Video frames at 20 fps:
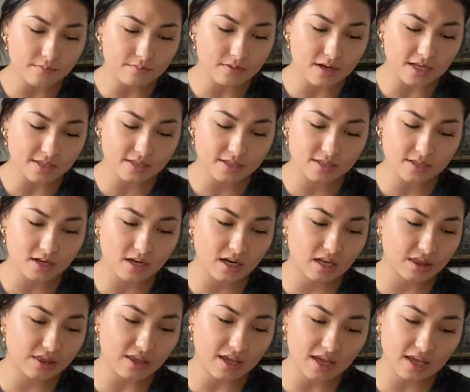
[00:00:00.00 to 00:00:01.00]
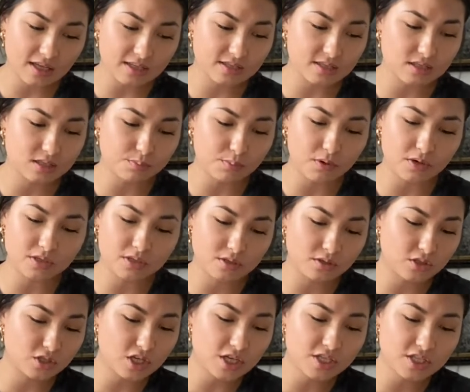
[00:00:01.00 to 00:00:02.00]
necessary things in sports
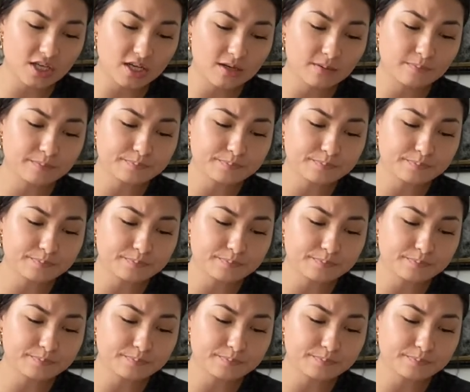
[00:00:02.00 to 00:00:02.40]
nutrition.